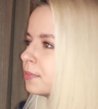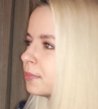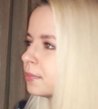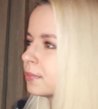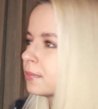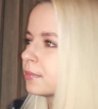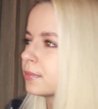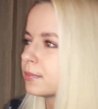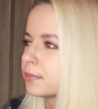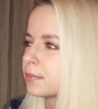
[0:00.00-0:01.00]

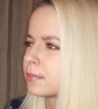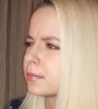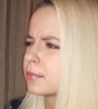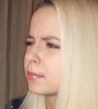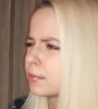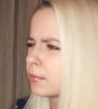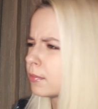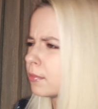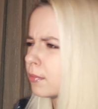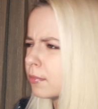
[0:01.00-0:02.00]

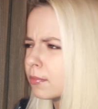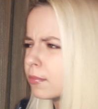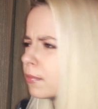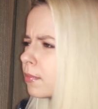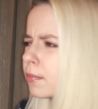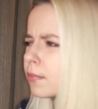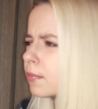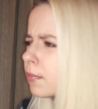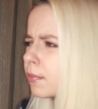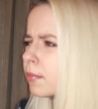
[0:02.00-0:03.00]

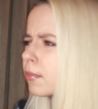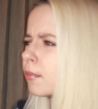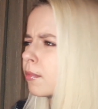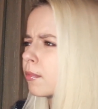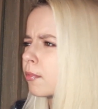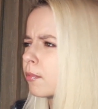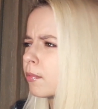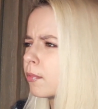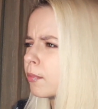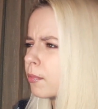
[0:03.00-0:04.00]

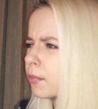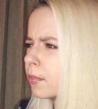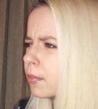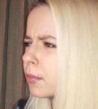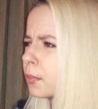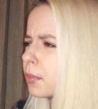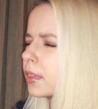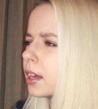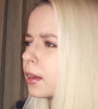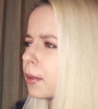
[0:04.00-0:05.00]

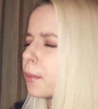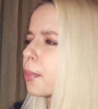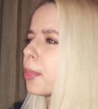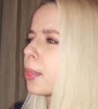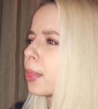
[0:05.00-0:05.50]
Nobody speaks.